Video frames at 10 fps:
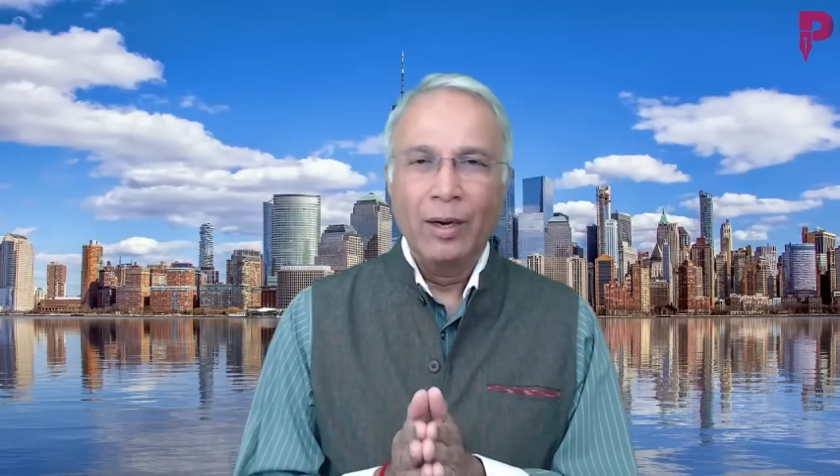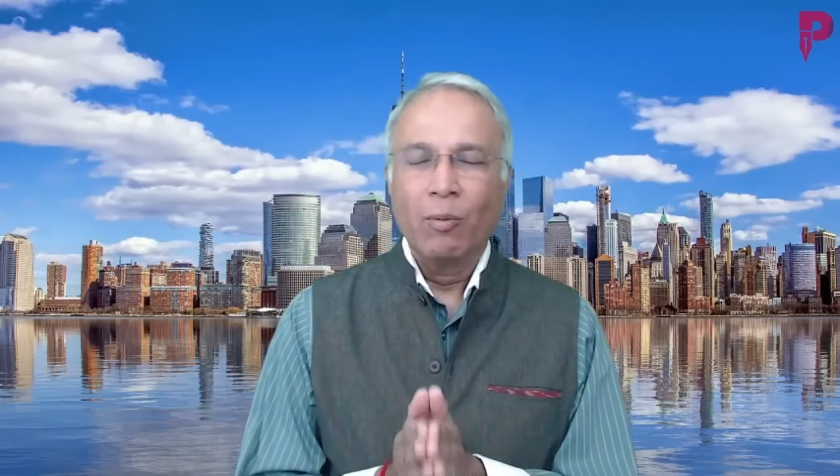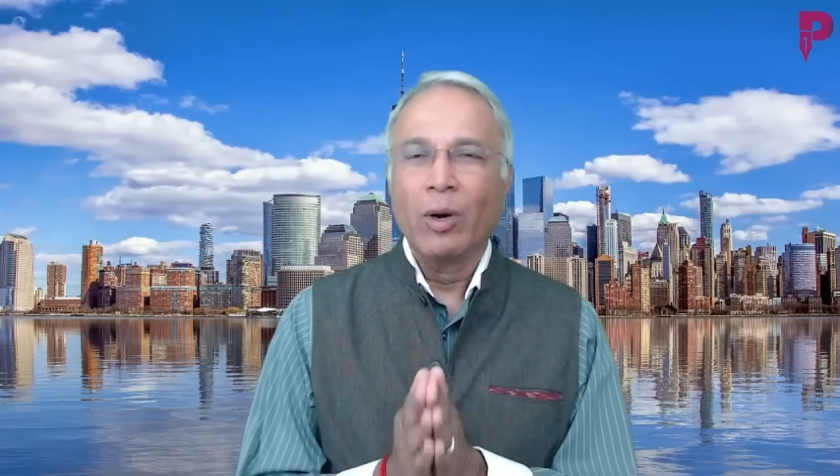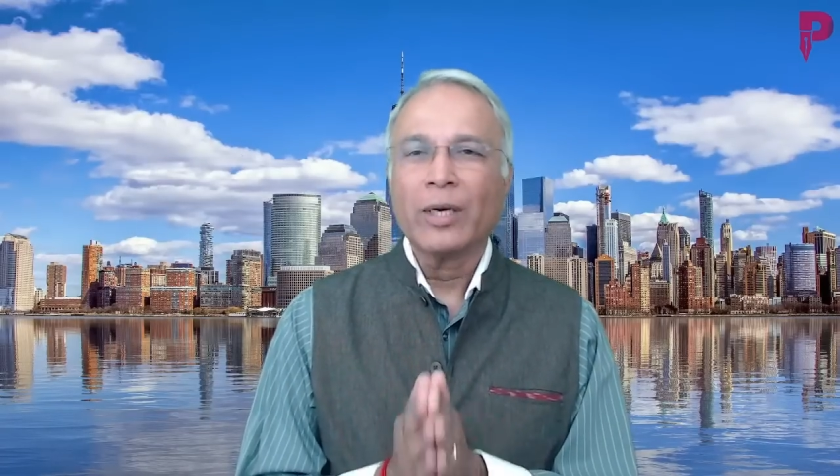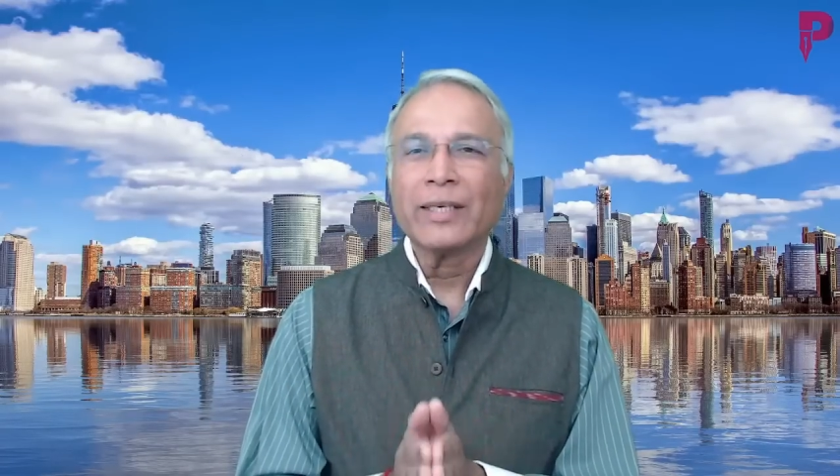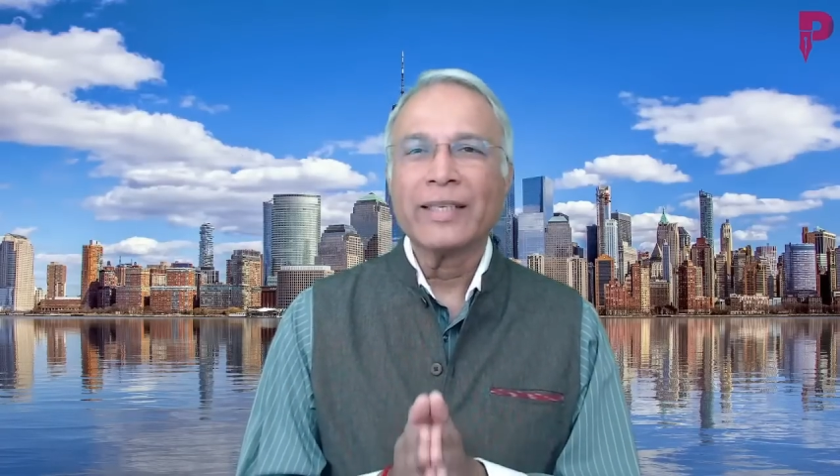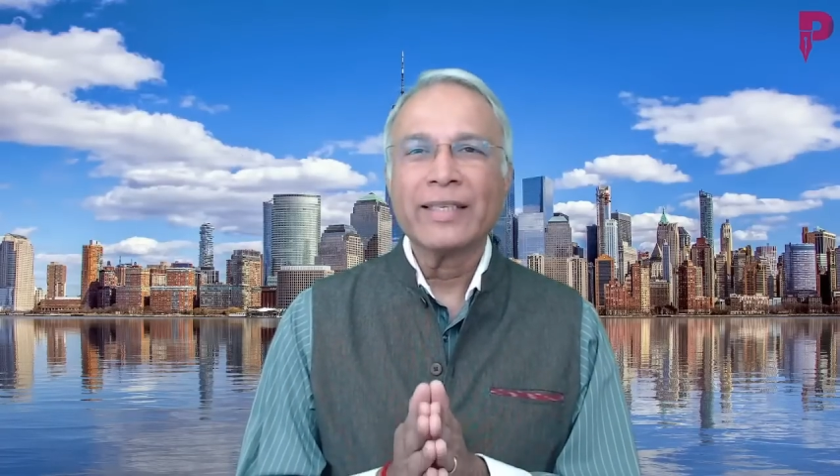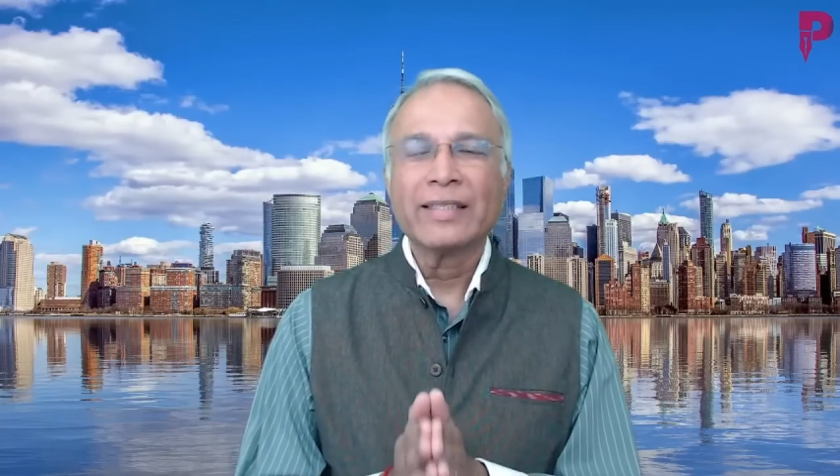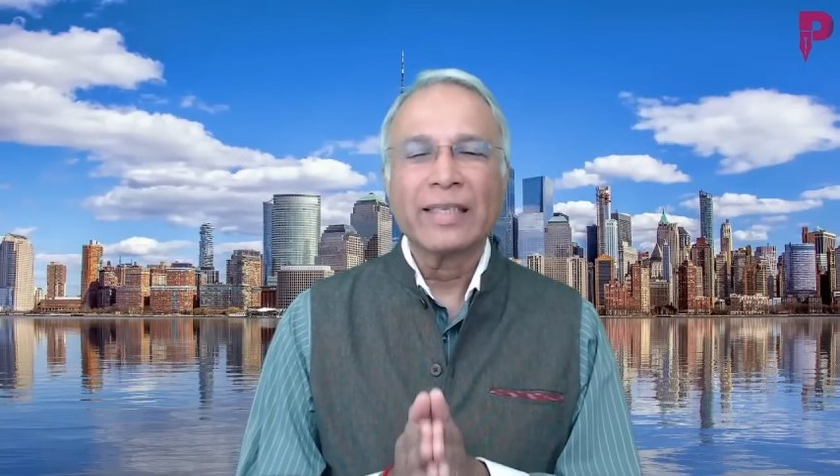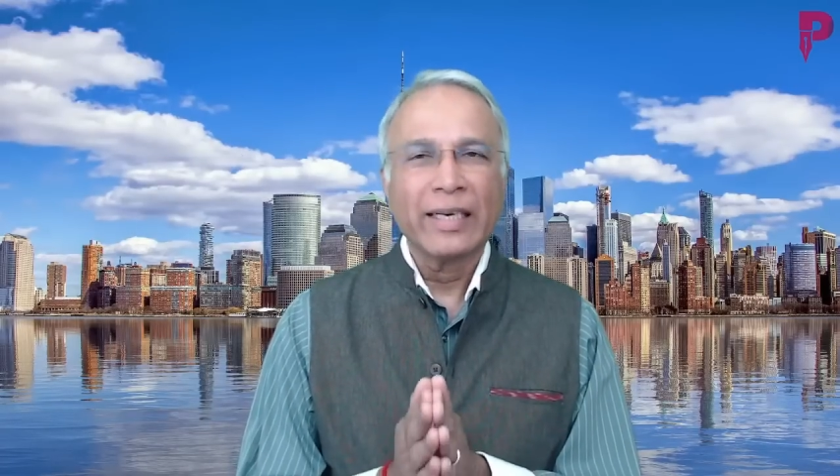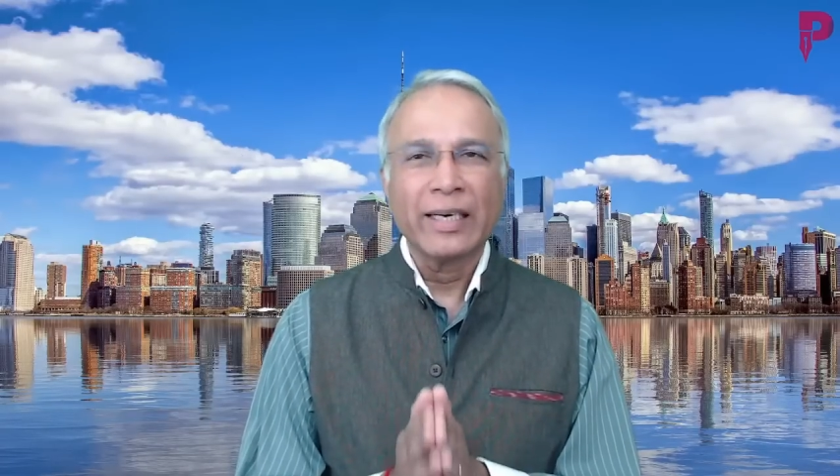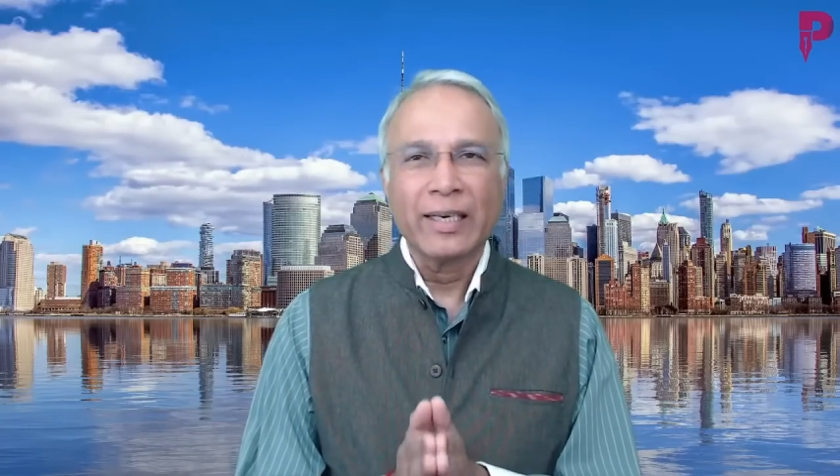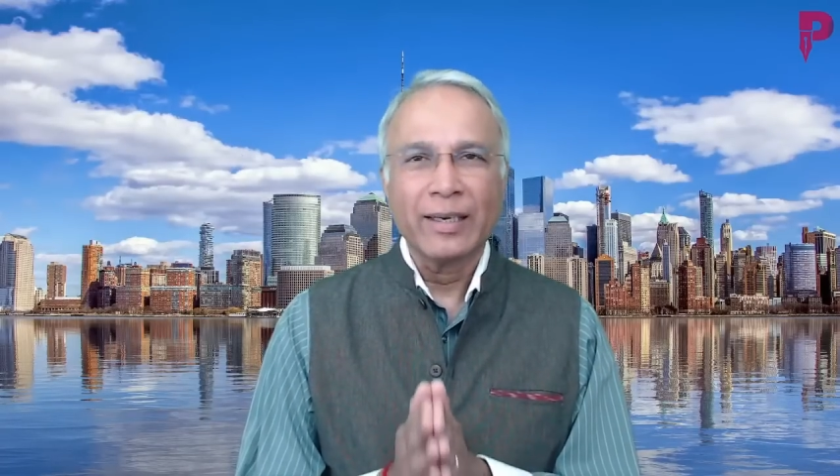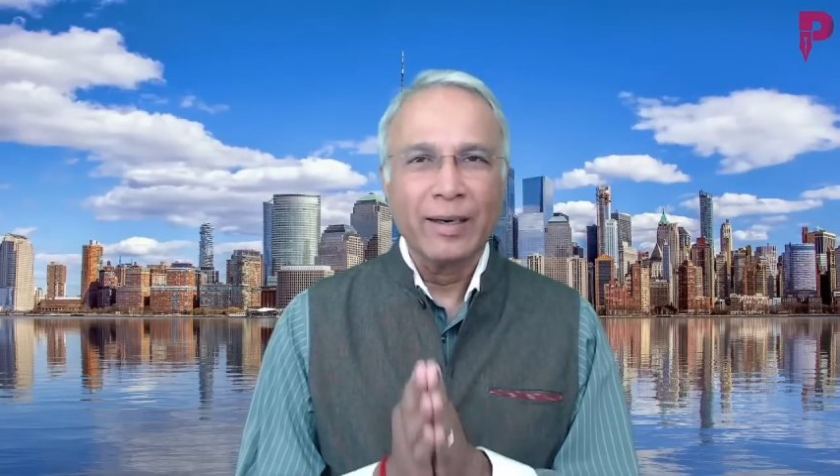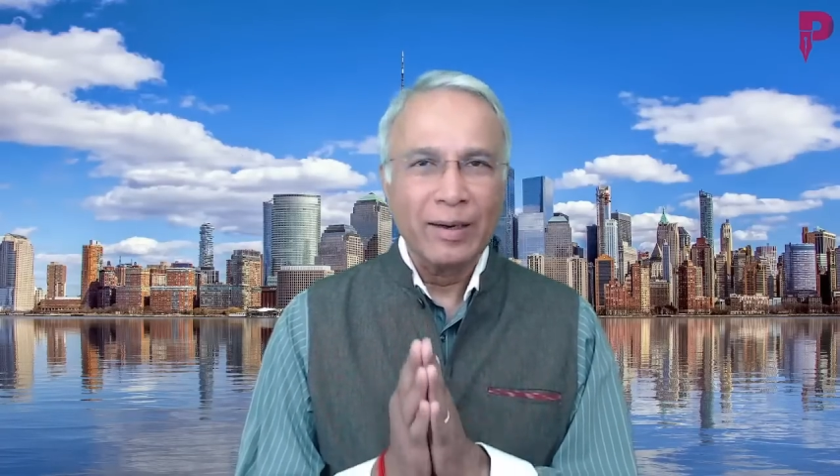What are these
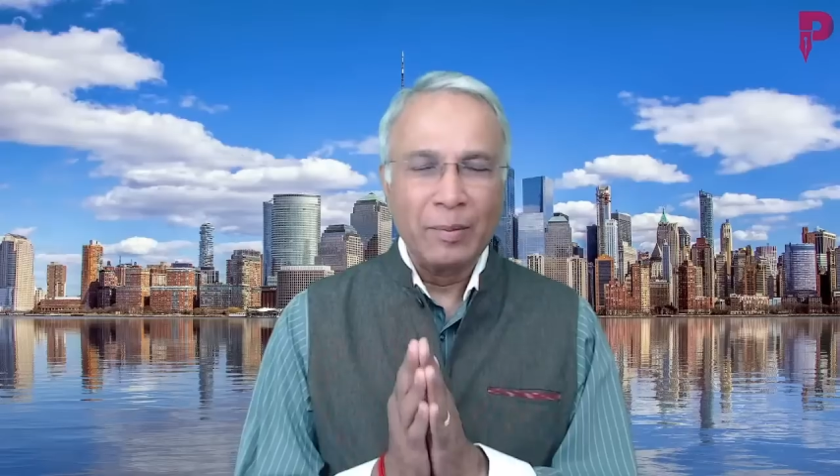critical